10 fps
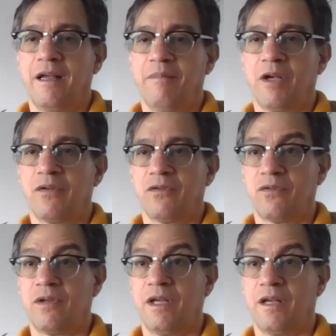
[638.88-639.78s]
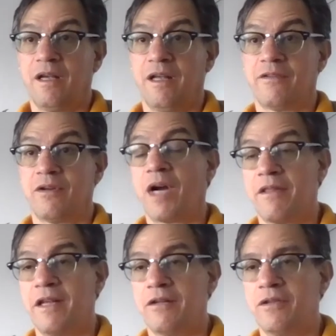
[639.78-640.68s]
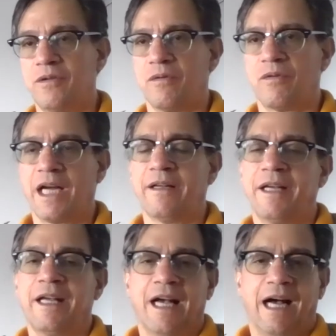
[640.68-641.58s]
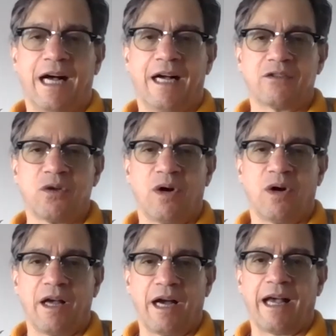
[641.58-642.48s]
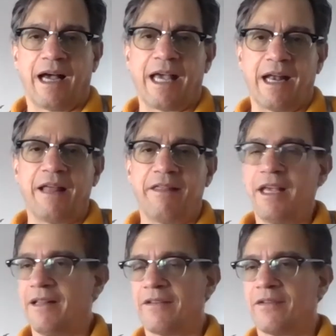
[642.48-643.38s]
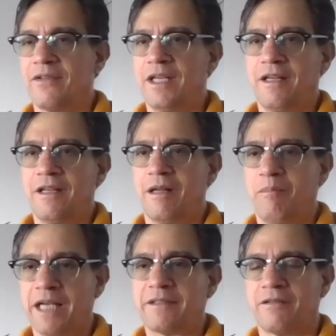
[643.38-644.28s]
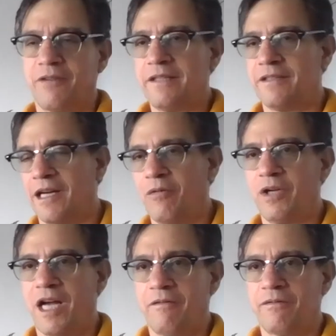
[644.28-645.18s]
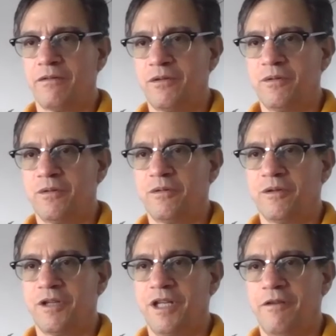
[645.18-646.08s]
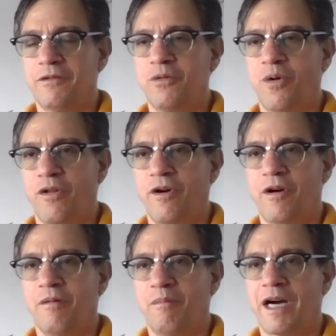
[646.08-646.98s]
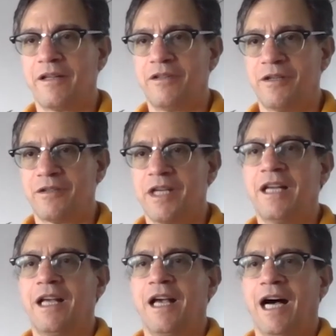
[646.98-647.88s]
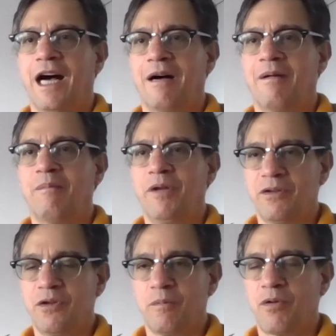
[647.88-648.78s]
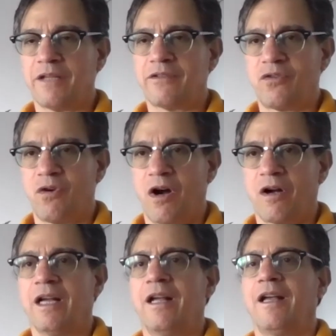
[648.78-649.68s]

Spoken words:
because it's the right thing to do, right? So I think that's the best advice that I would have to give to other marketeers. Build your brand strong,